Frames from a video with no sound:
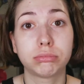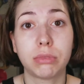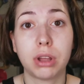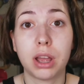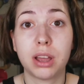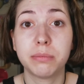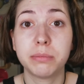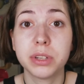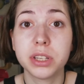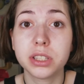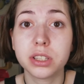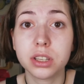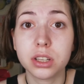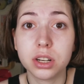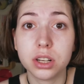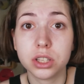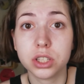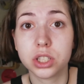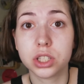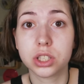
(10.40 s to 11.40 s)
I'm just going
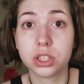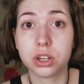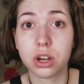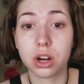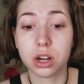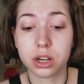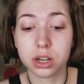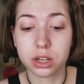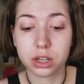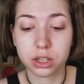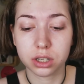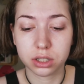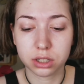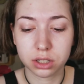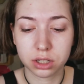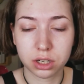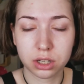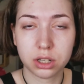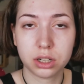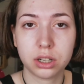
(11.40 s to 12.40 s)
to start.
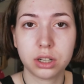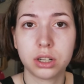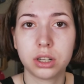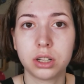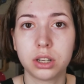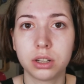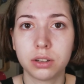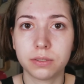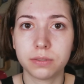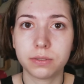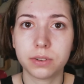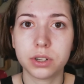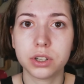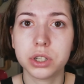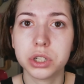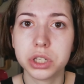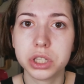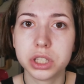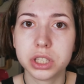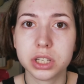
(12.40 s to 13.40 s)

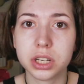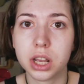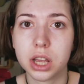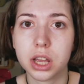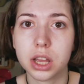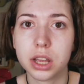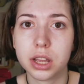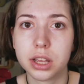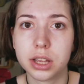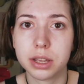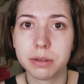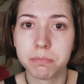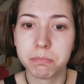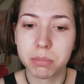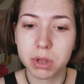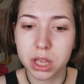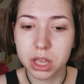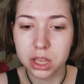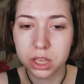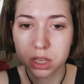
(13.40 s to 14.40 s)
First, I
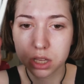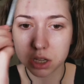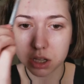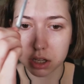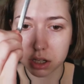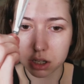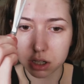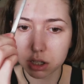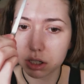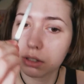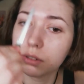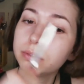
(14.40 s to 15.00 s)
pin